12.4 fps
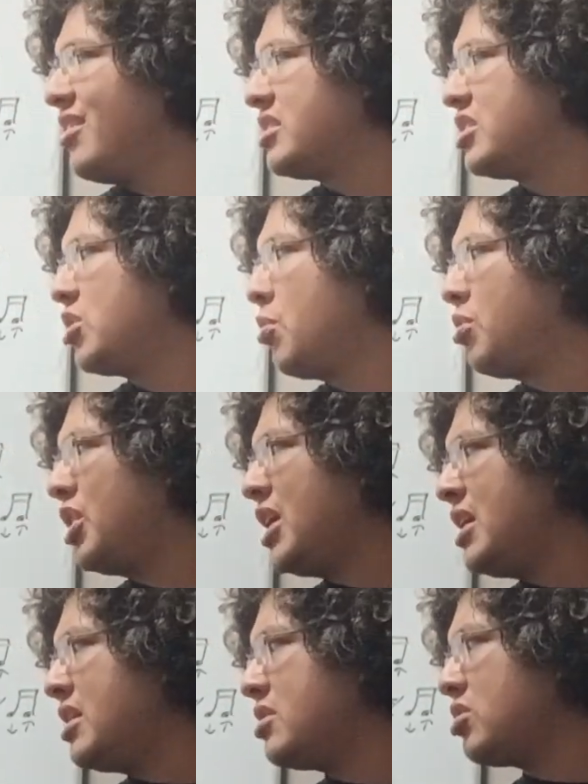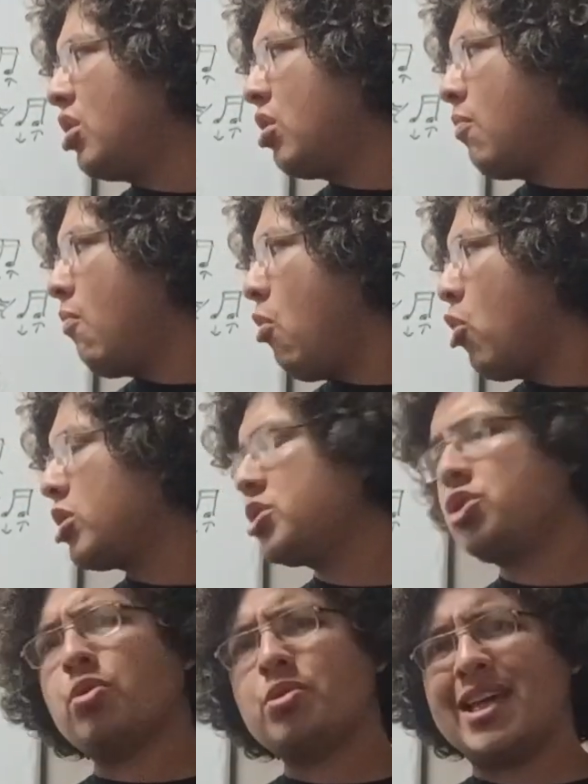So these are more
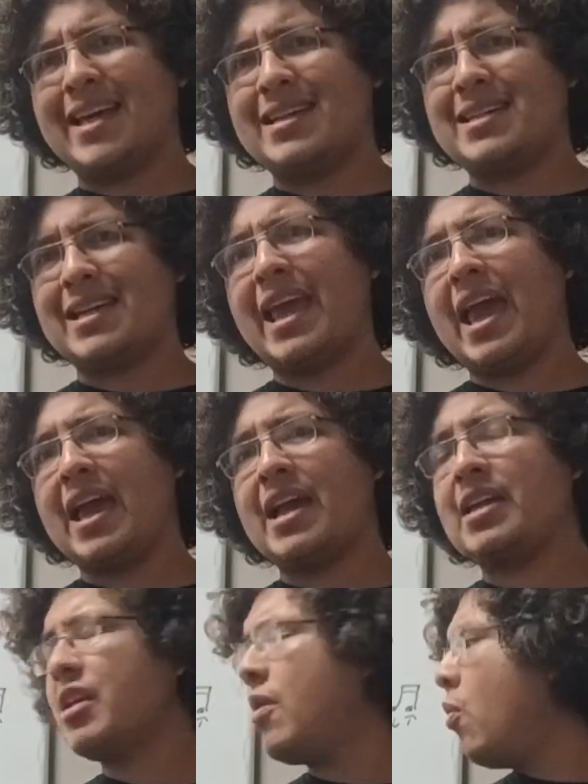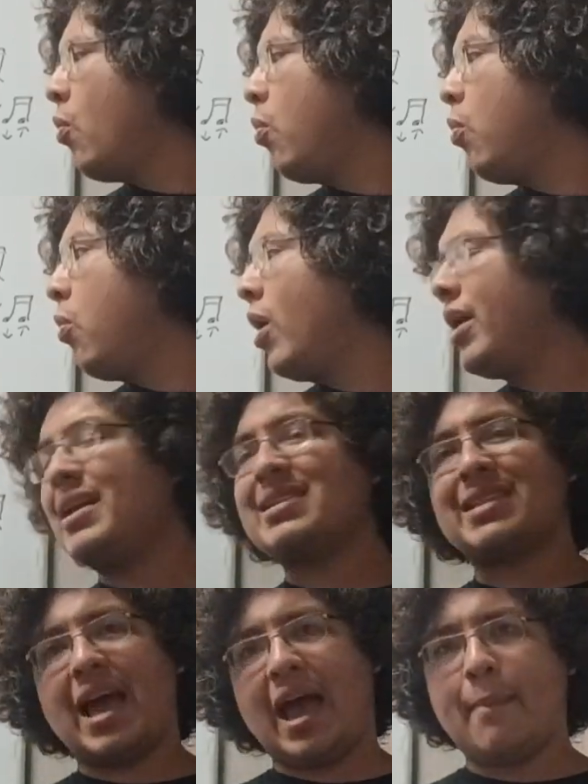so to indicate what
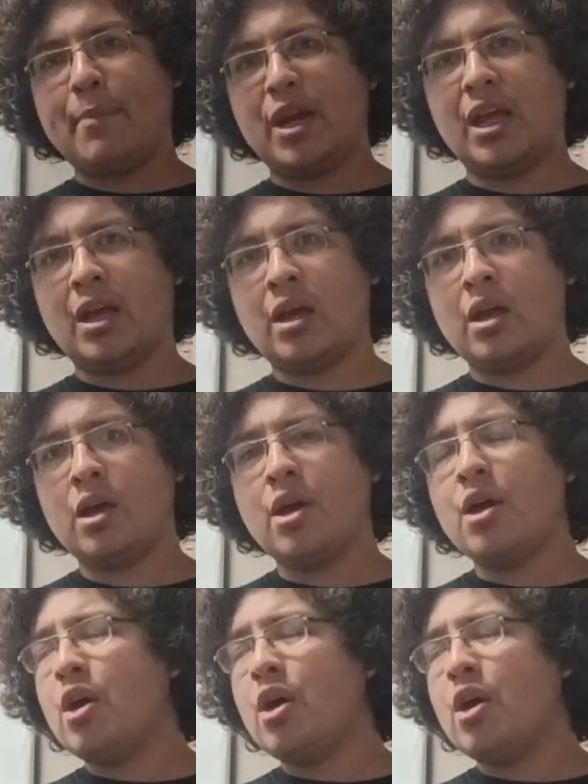is happening